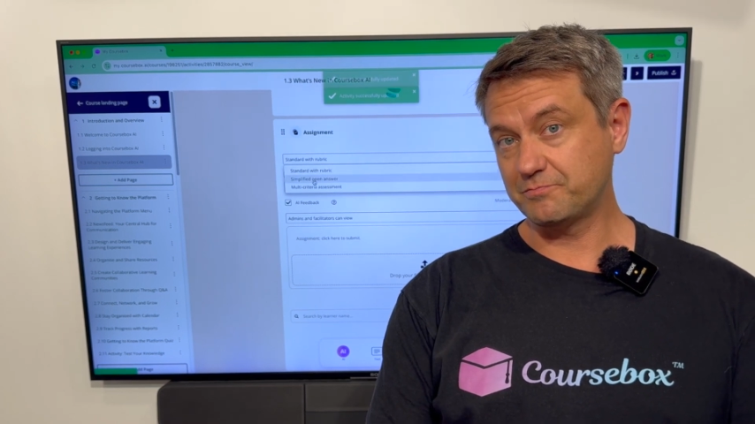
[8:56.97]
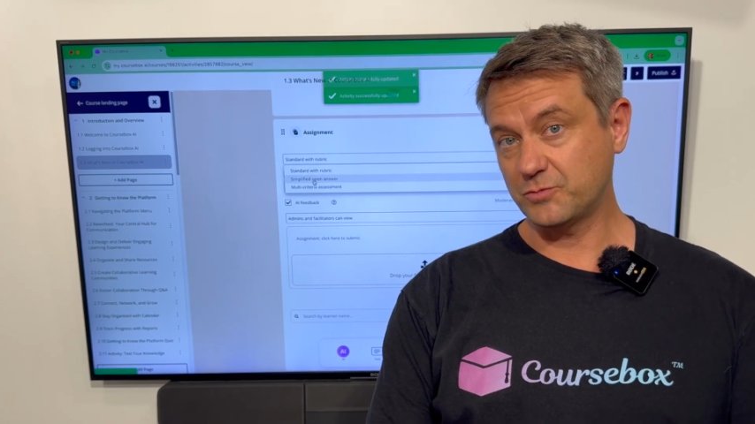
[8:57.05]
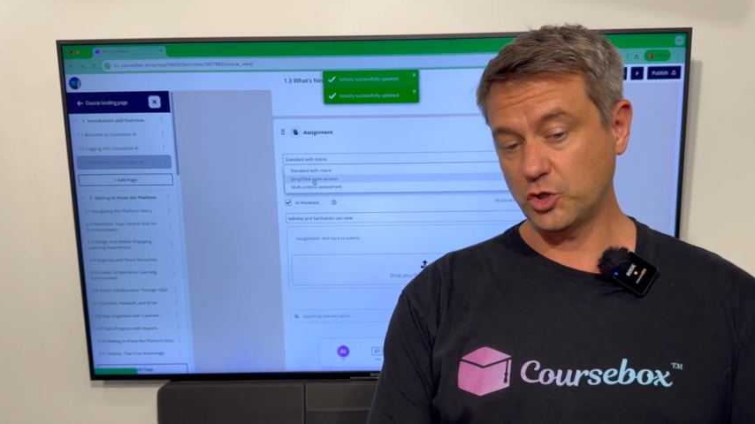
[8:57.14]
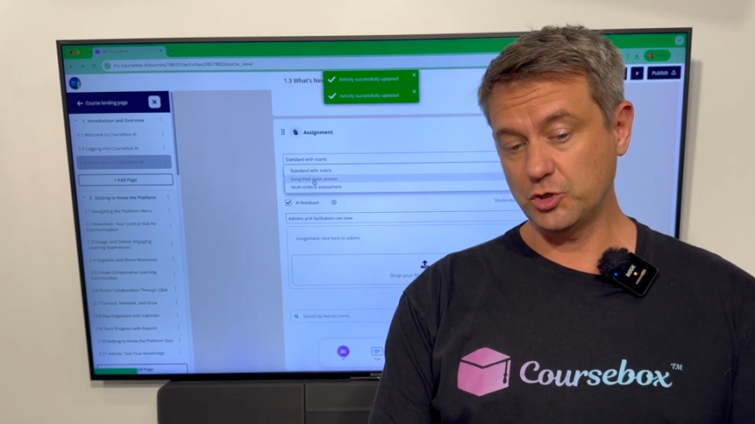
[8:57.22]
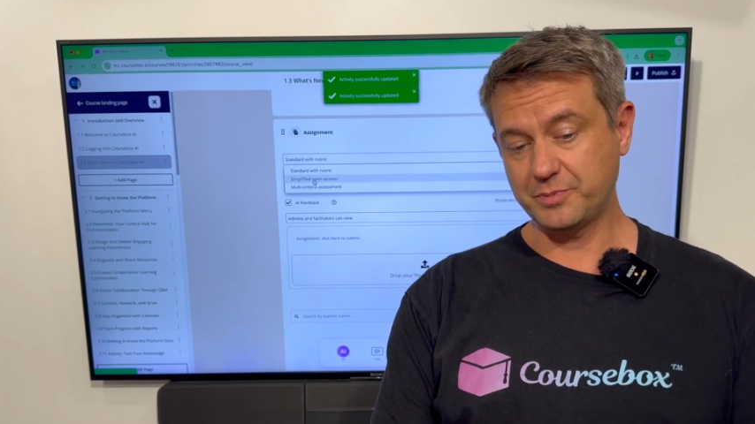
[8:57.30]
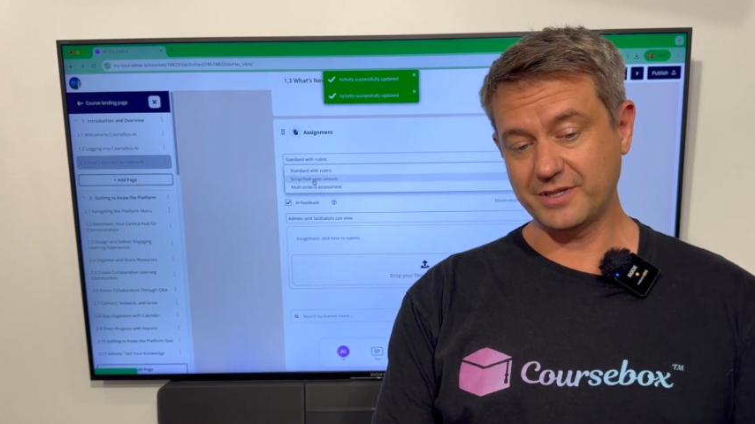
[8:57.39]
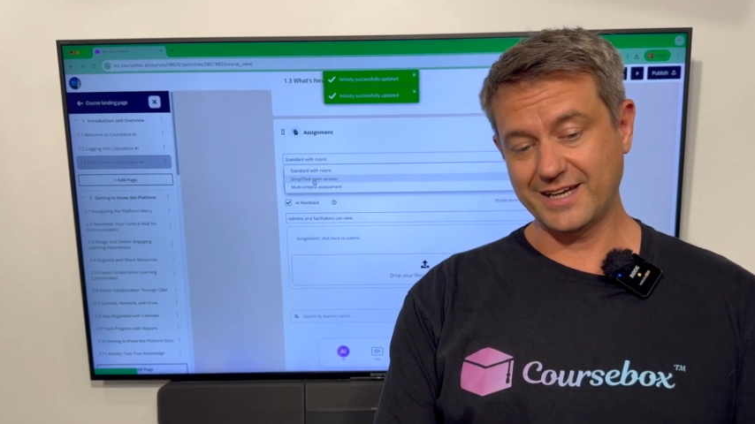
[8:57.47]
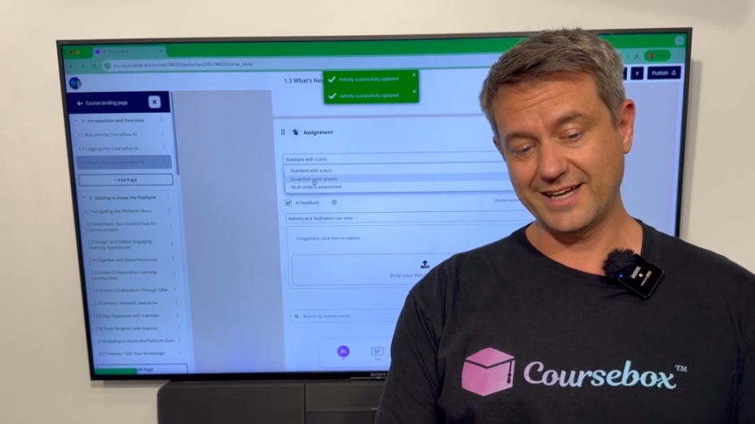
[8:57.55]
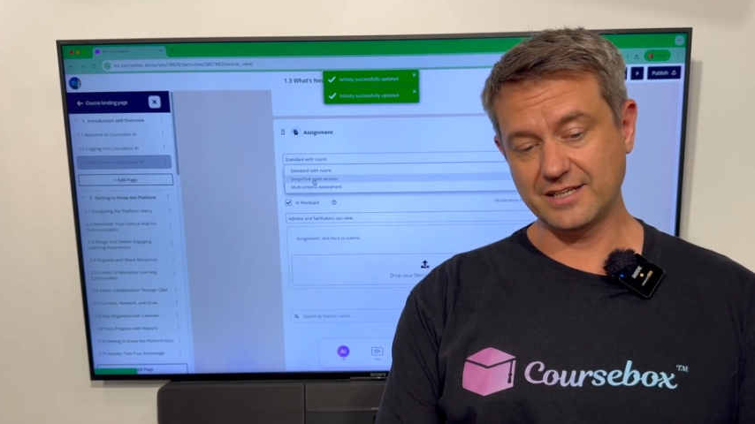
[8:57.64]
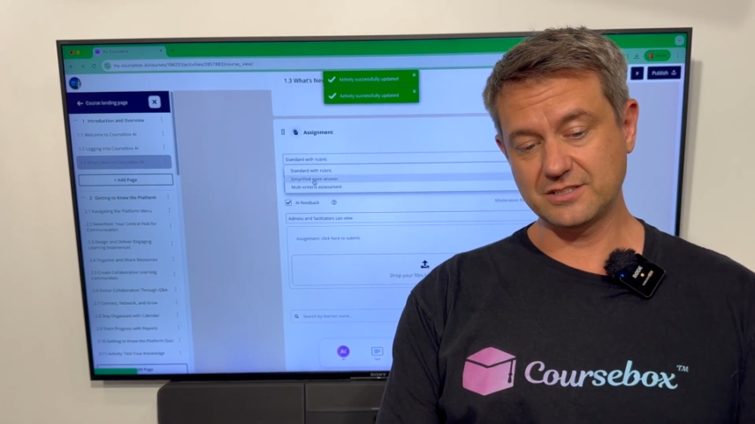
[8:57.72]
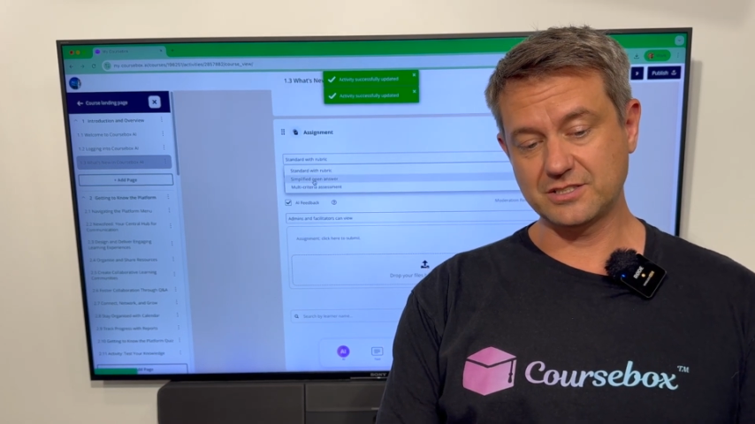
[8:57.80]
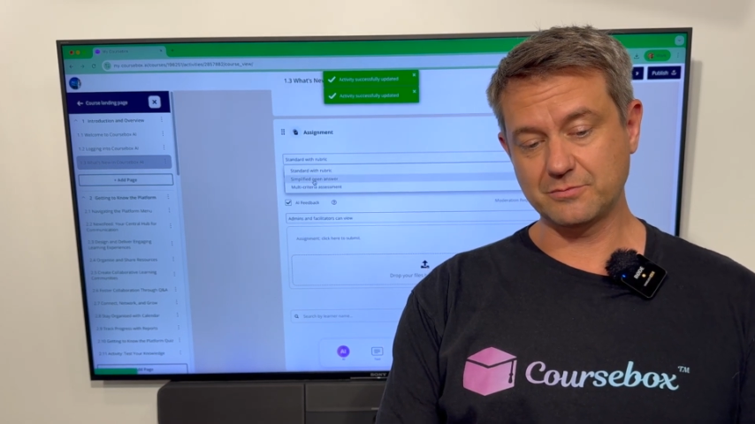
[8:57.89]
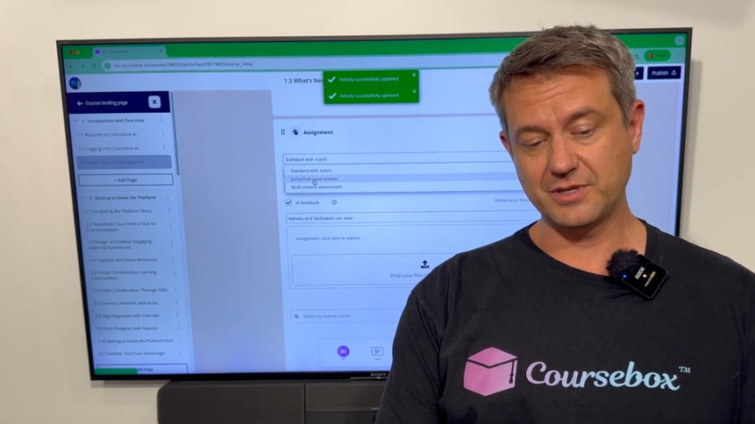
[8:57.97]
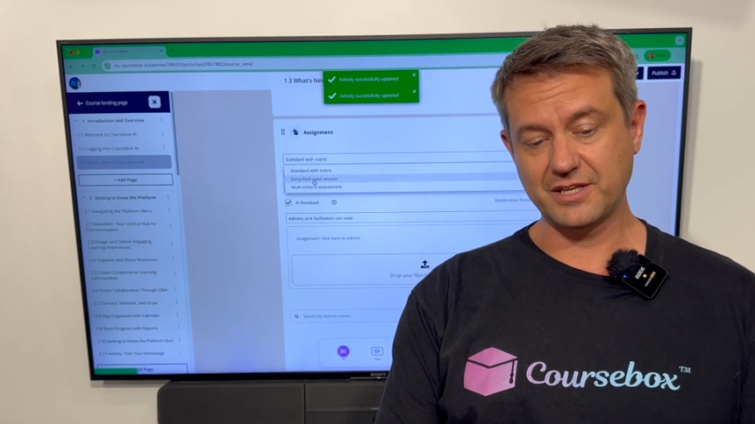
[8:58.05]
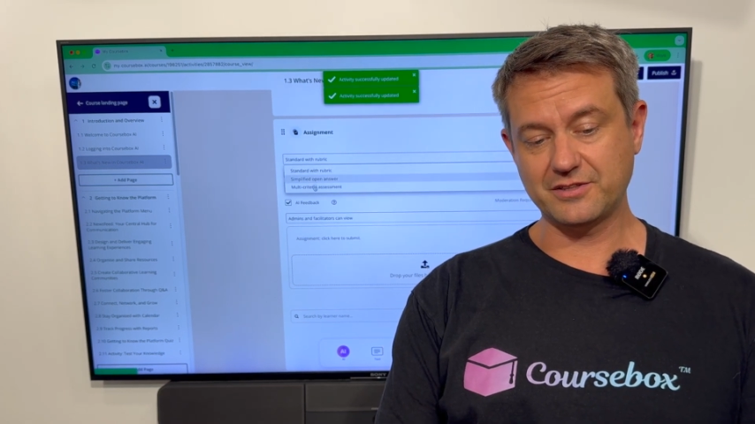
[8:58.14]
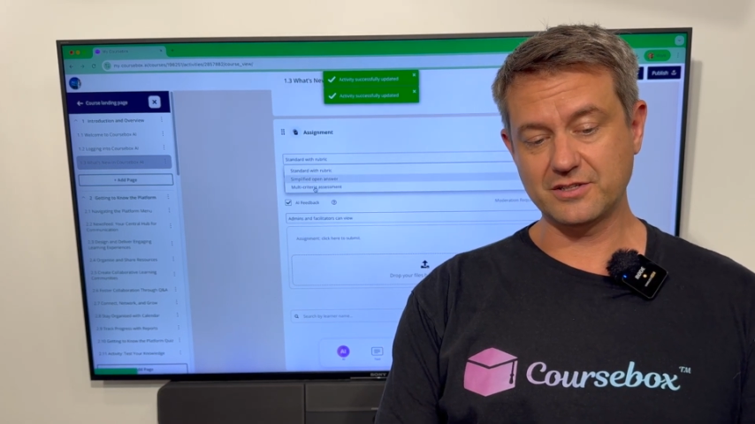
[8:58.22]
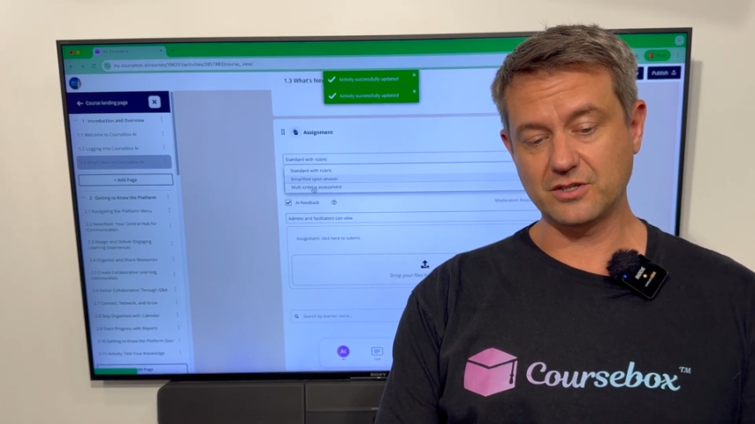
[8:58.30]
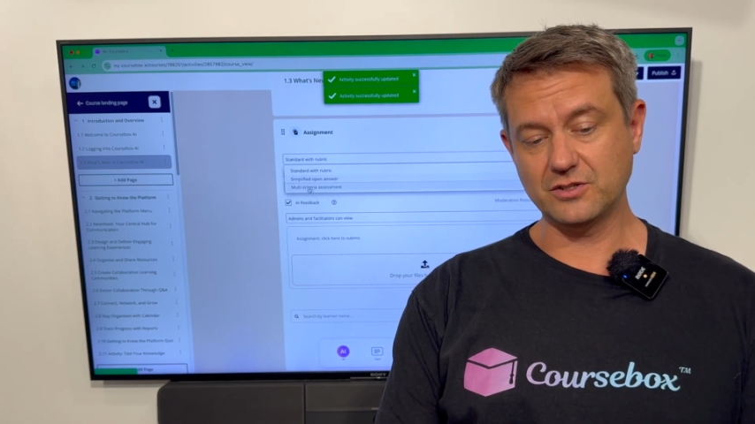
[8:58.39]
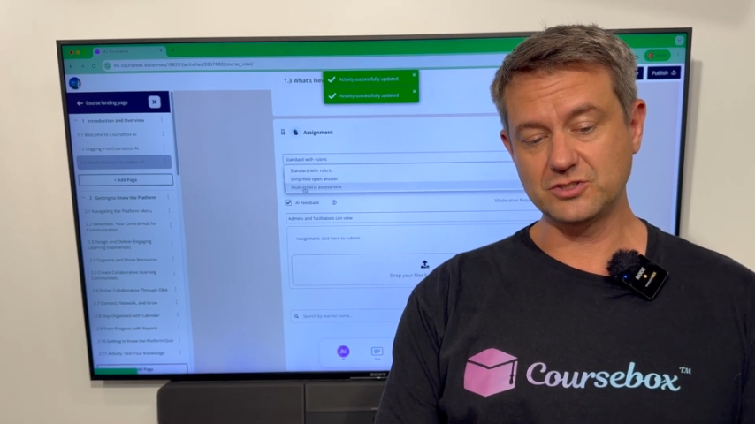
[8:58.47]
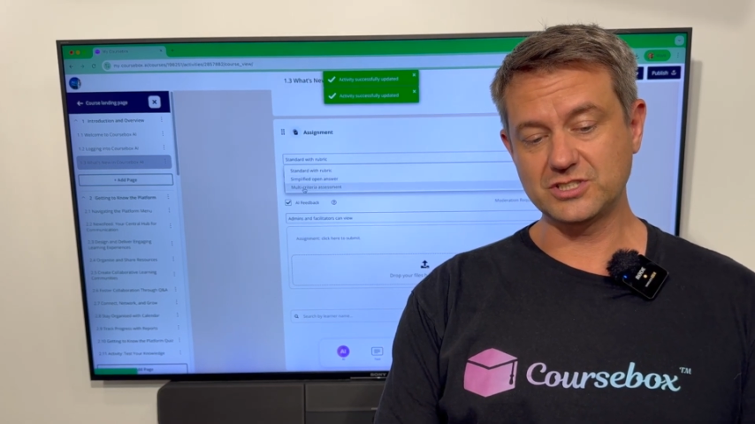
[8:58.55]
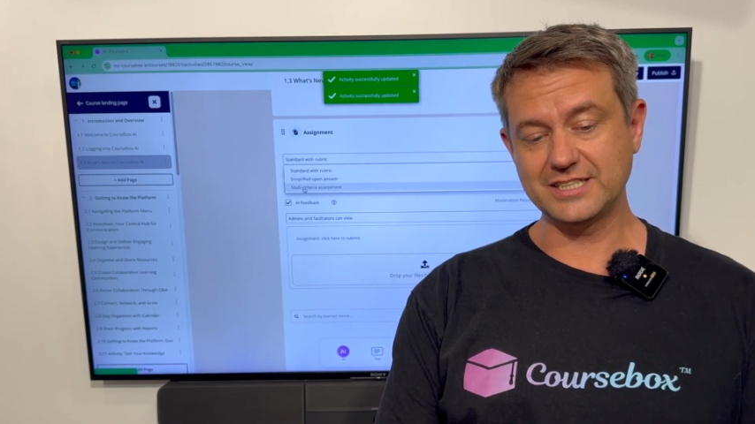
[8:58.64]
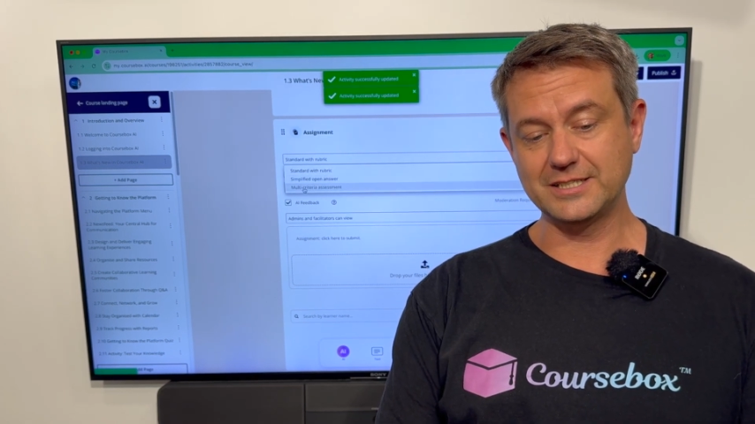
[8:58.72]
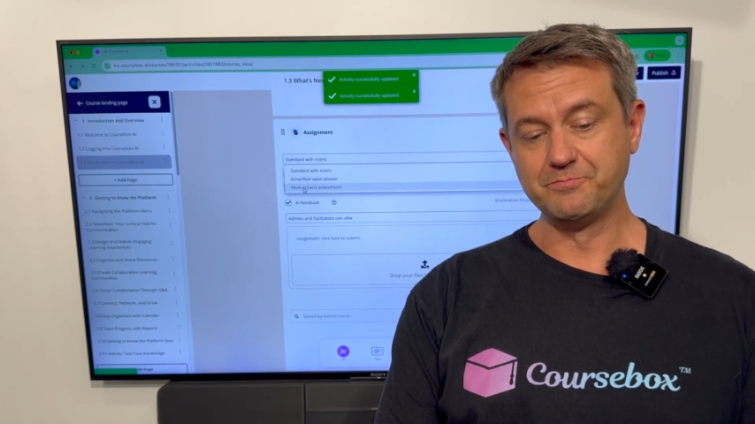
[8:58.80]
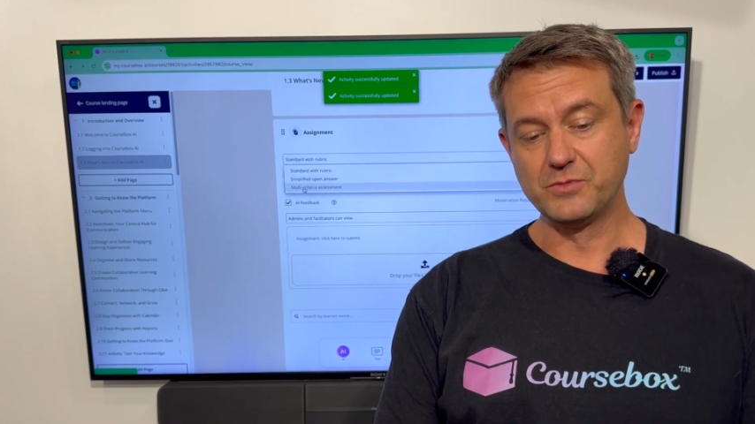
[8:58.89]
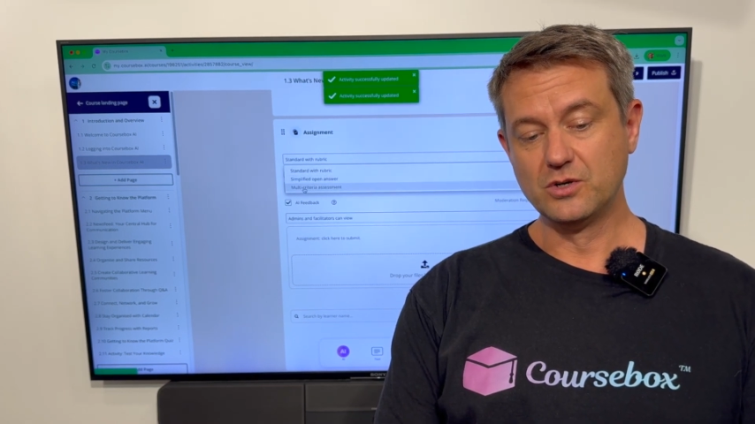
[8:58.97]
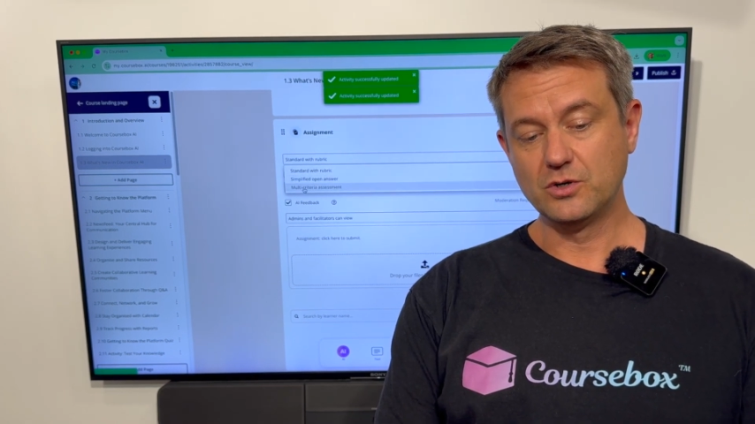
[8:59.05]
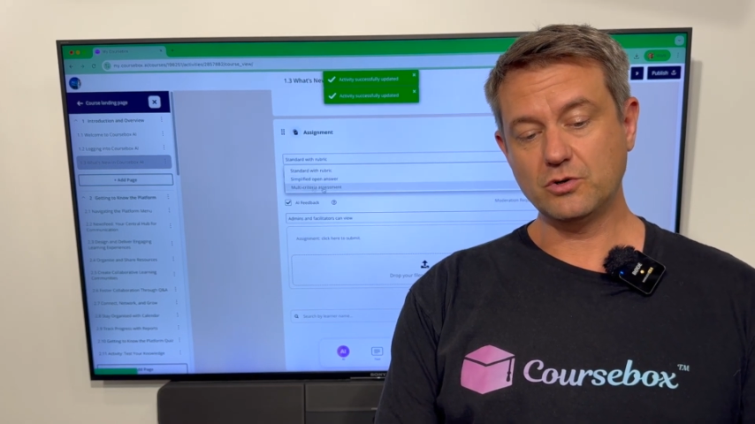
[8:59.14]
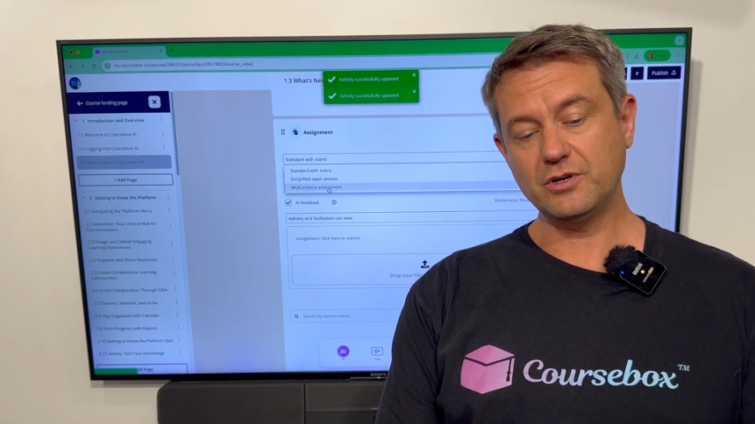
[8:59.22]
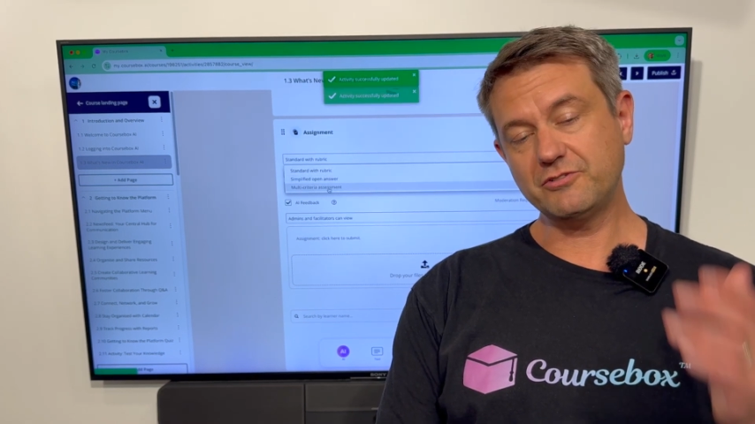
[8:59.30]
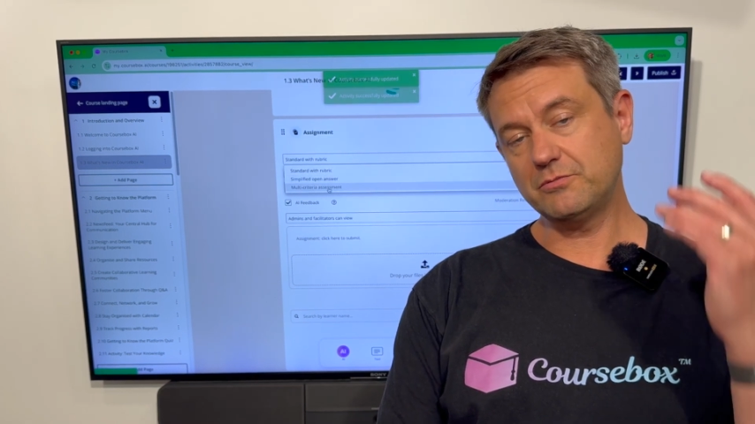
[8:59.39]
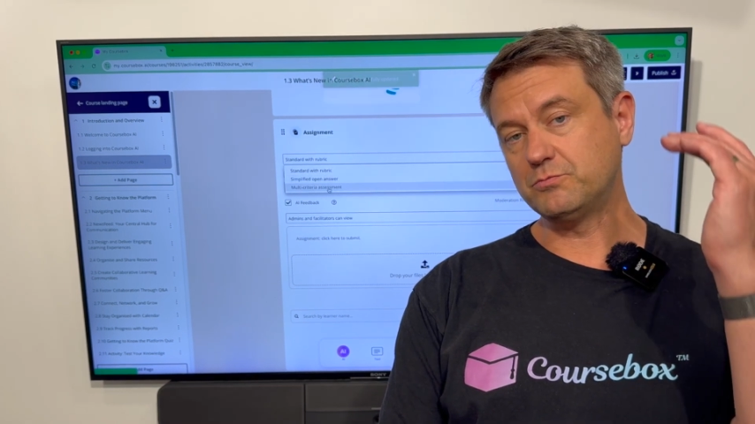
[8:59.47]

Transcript: open answer methodology or even